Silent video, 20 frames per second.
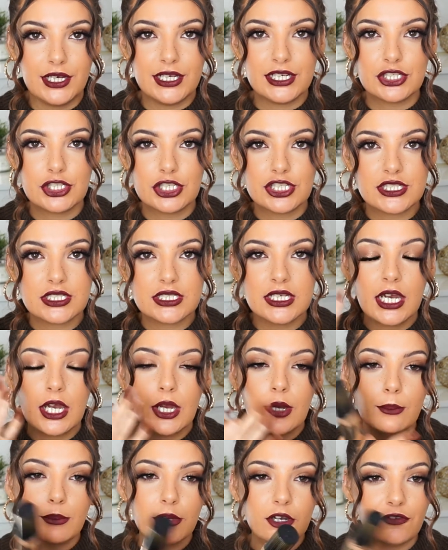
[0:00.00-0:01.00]
it just
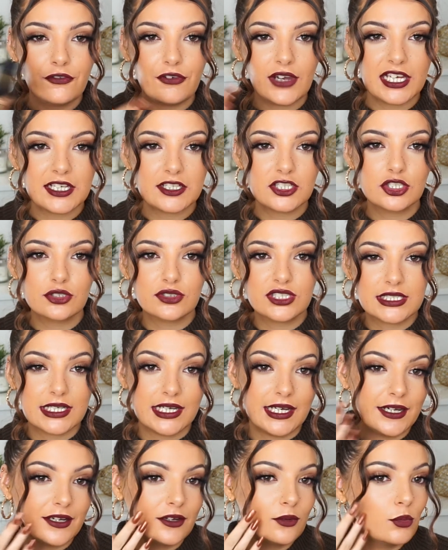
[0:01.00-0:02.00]
perfects your skin.